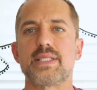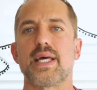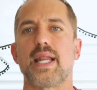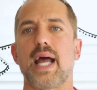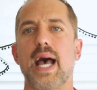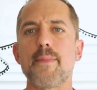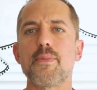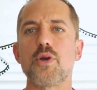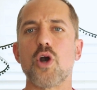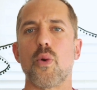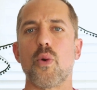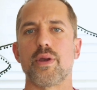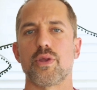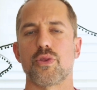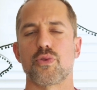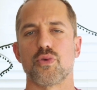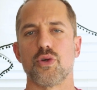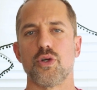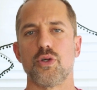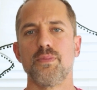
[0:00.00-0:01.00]
that I'm going
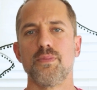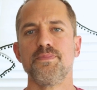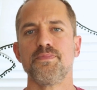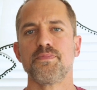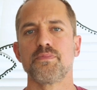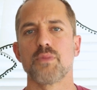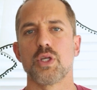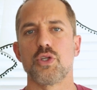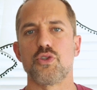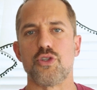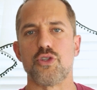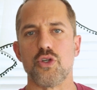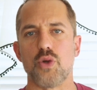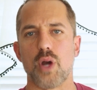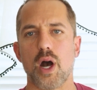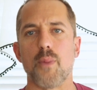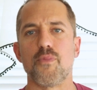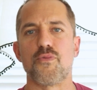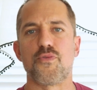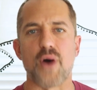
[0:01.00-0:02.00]
through to
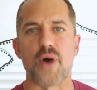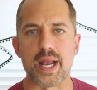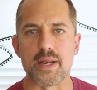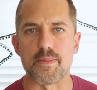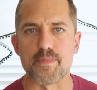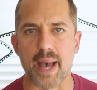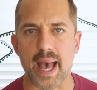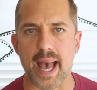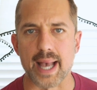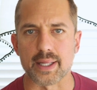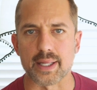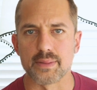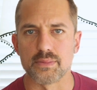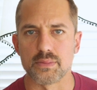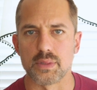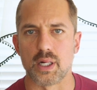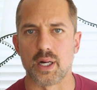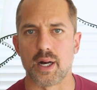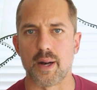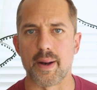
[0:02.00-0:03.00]
help fight back
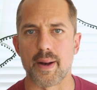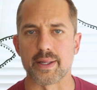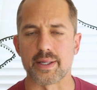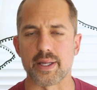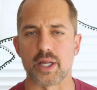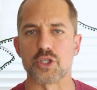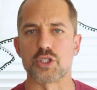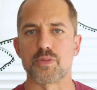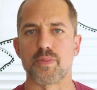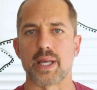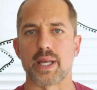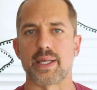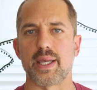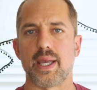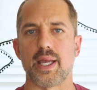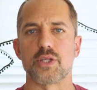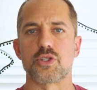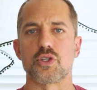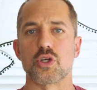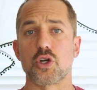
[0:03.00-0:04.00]
against my
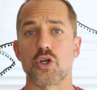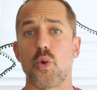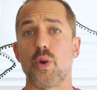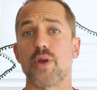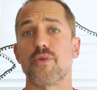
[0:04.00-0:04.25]
cancer.